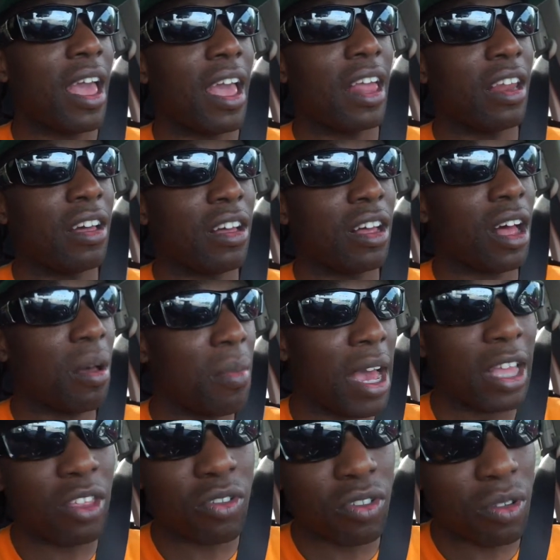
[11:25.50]
And uh, I
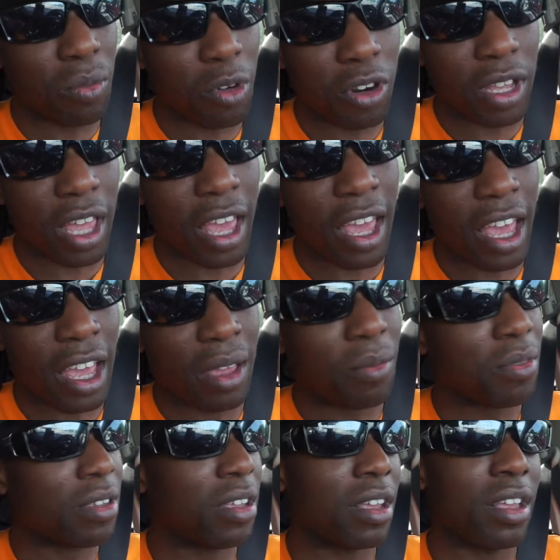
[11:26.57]
might do some more
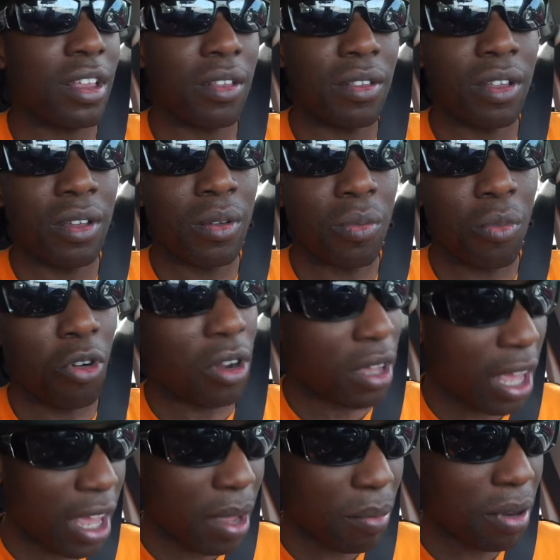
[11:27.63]
games and more
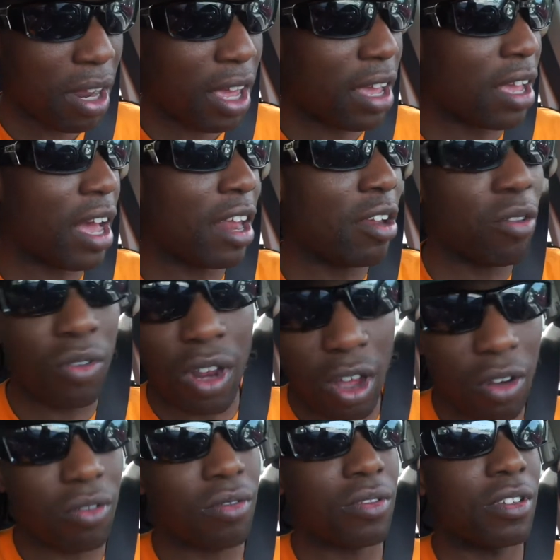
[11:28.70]
gameplay, I don't
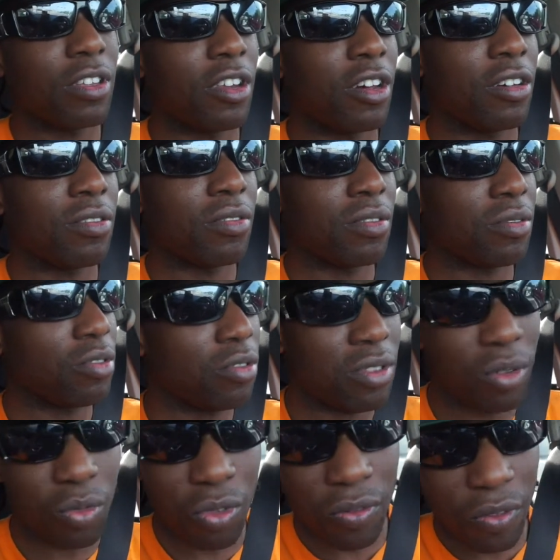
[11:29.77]
know, you know, do
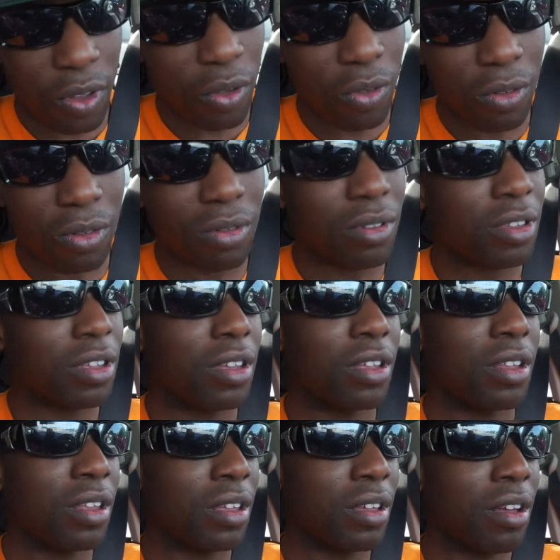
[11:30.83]
some reviews
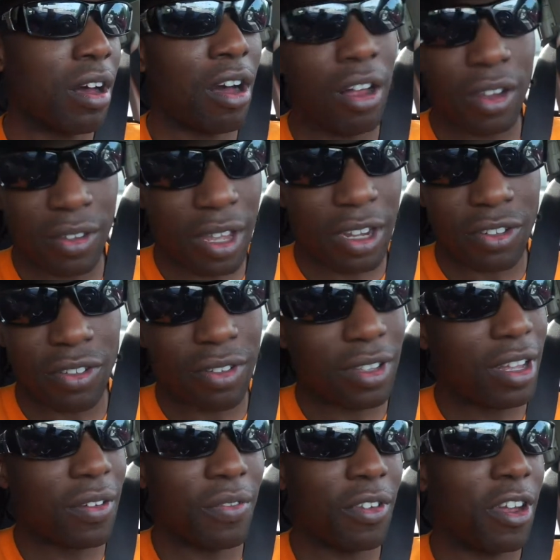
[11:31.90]
and all this extra
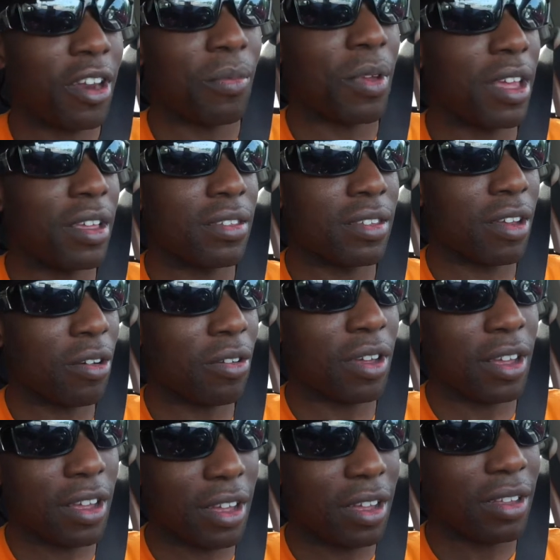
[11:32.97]
stuff, you know what I mean? So,
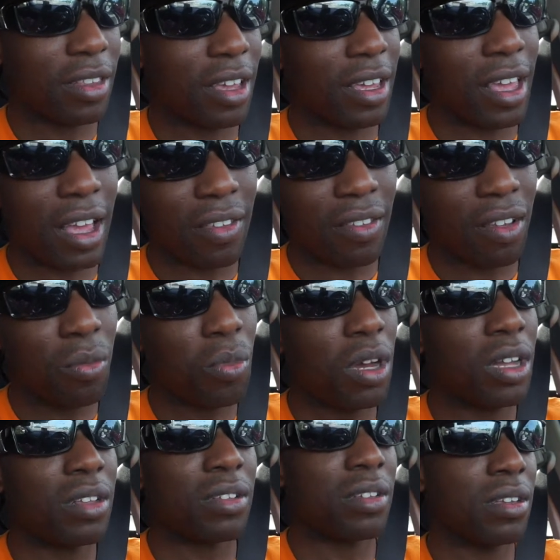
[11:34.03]
uh, thank y'all so
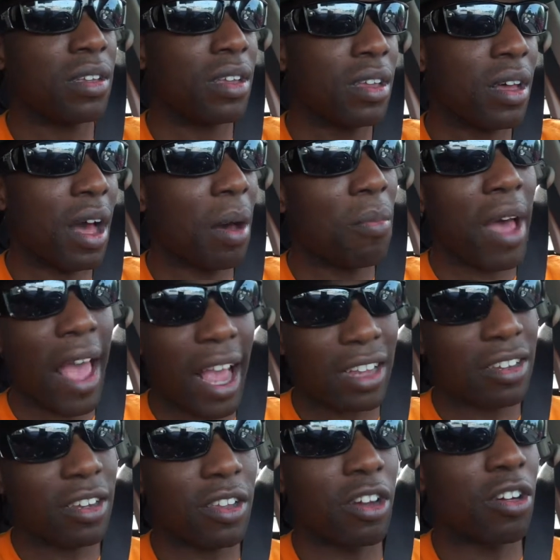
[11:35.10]
much. I'm
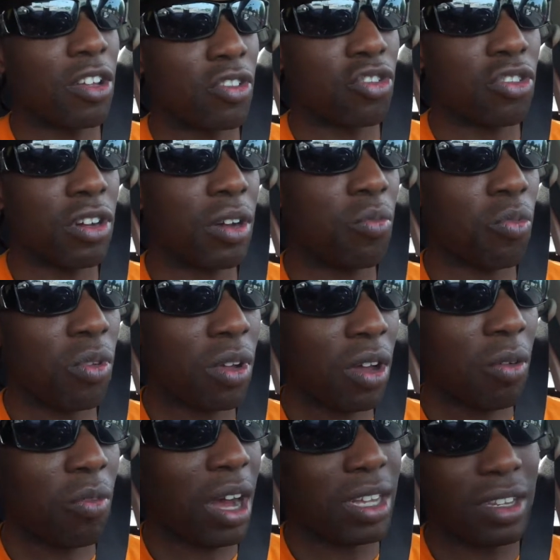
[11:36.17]
actually gonna enjoy
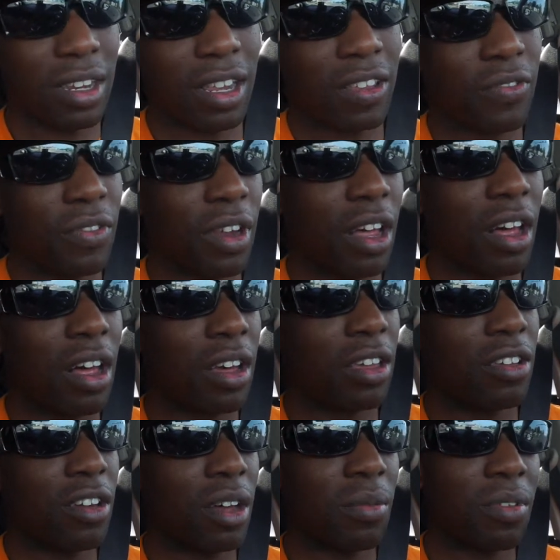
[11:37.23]
watching this
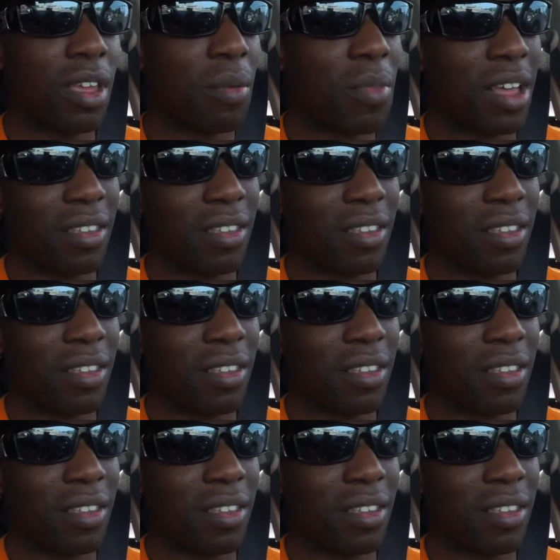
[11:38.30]
vlog, you know what I'm saying,